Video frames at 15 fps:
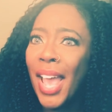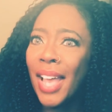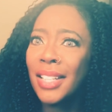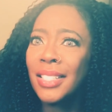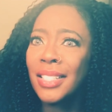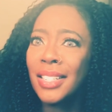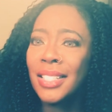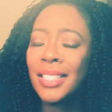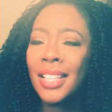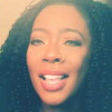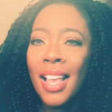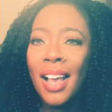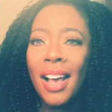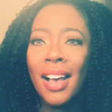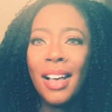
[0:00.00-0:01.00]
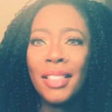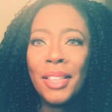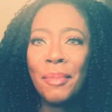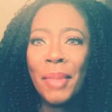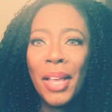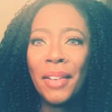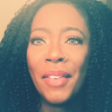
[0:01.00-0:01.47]
Accidents, the
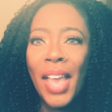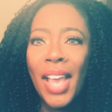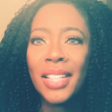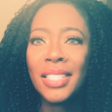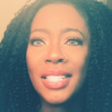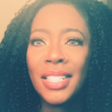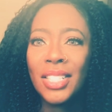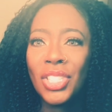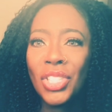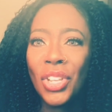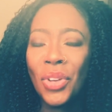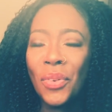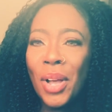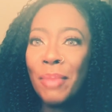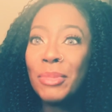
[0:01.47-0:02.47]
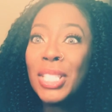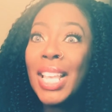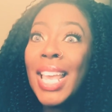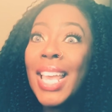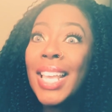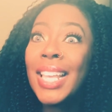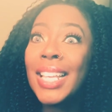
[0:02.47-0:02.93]
amount of accidents go up.
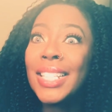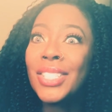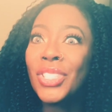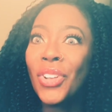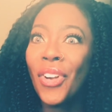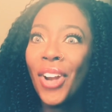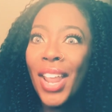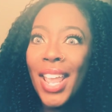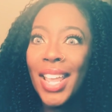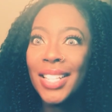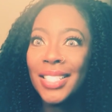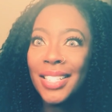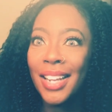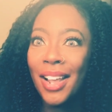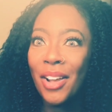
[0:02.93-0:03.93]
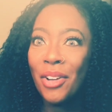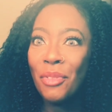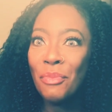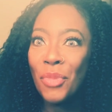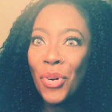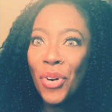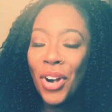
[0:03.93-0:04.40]
Tickets are handed
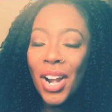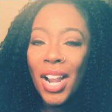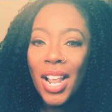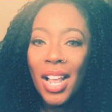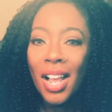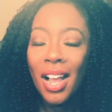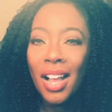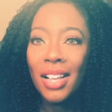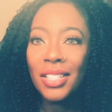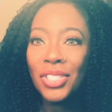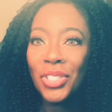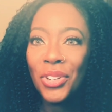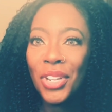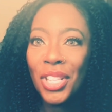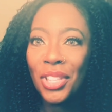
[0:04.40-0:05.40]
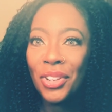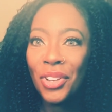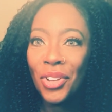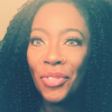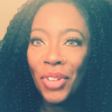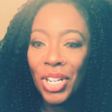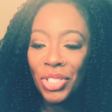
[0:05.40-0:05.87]
out more during
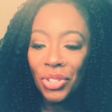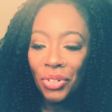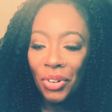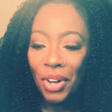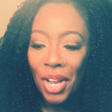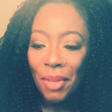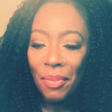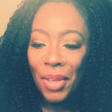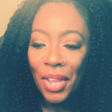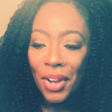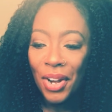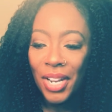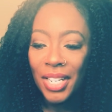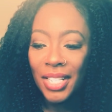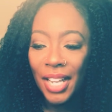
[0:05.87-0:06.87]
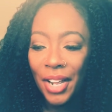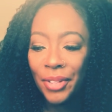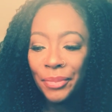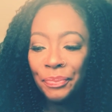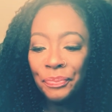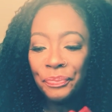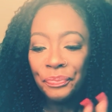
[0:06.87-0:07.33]
the retrograde period. Now,